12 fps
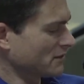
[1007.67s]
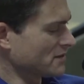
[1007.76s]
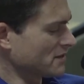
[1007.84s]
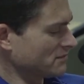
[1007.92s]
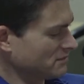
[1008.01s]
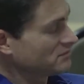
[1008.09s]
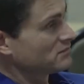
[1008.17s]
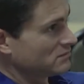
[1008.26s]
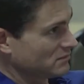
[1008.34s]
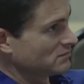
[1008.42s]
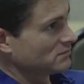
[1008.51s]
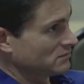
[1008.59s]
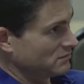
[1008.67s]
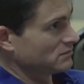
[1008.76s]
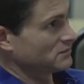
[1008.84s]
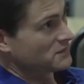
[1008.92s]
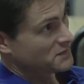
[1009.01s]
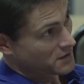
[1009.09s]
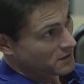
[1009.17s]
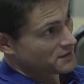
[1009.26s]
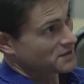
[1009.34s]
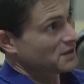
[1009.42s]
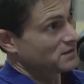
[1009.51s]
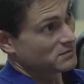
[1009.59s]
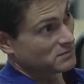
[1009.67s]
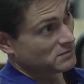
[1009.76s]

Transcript: And then so is that